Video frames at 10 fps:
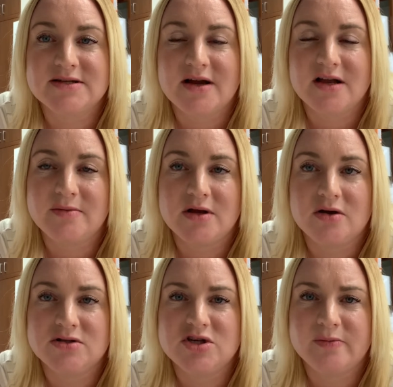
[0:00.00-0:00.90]
not going to be
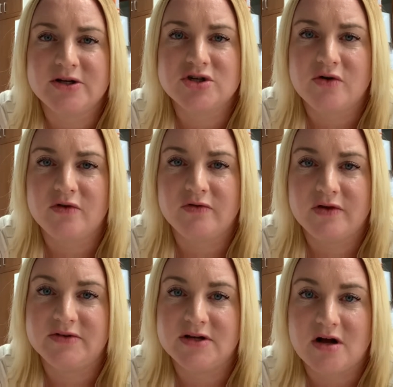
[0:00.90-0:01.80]
too much over
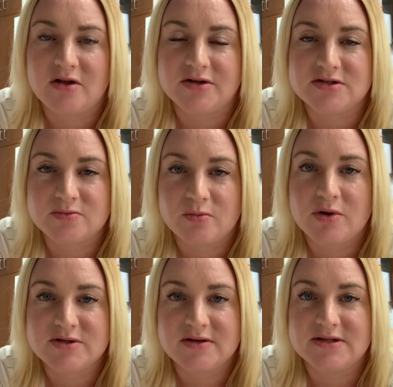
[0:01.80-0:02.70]
$50
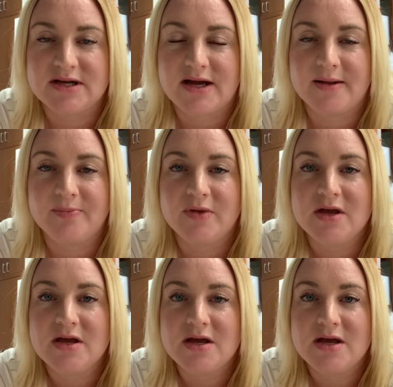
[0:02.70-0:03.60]
most of the time.
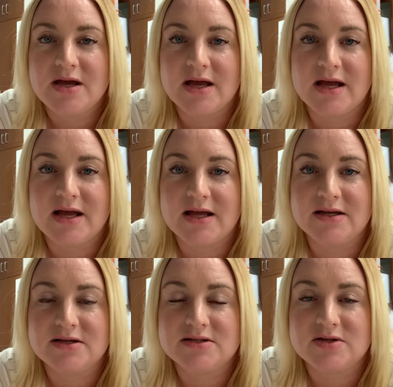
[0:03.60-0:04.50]

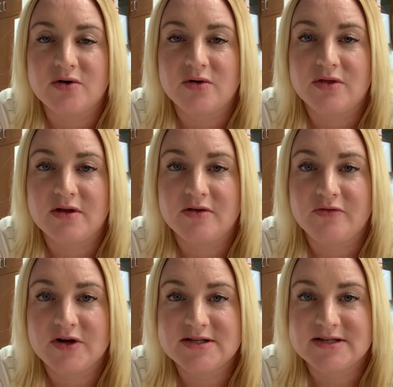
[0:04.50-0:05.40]
And so the
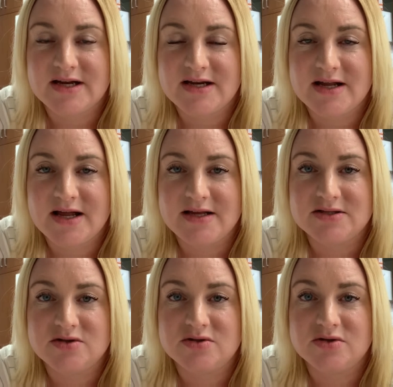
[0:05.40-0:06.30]
first 90
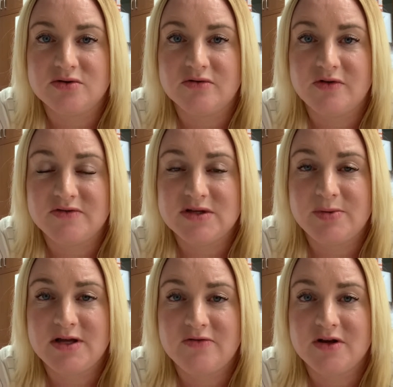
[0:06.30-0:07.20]
days you do 50
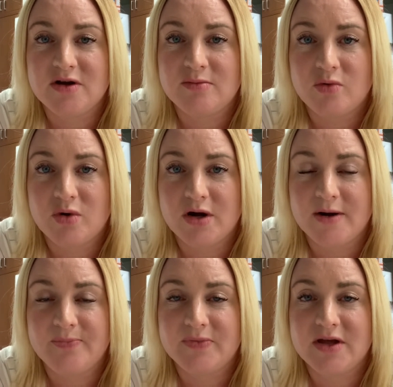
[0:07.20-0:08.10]
PV or
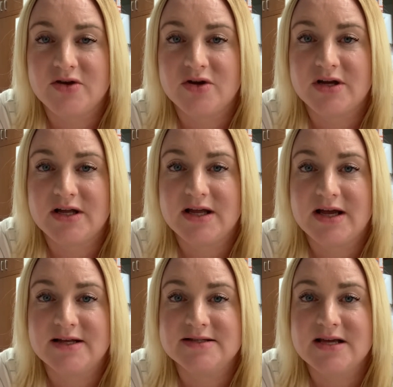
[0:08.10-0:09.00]
more, and you're going to
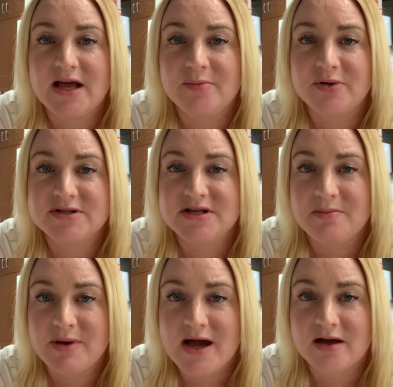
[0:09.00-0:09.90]
get
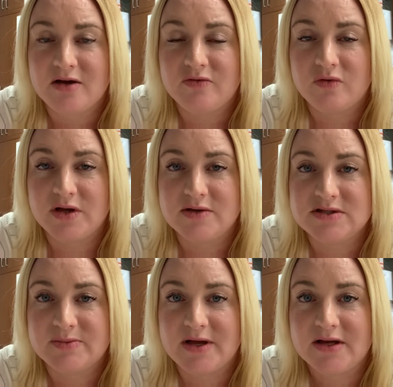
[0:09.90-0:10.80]
10% back of what you
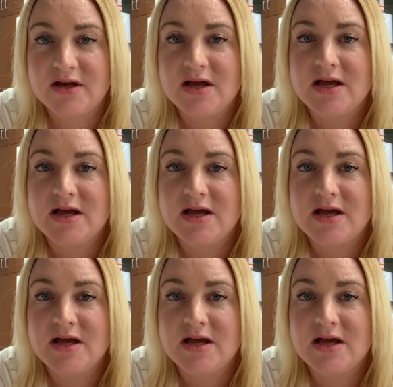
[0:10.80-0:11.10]
spent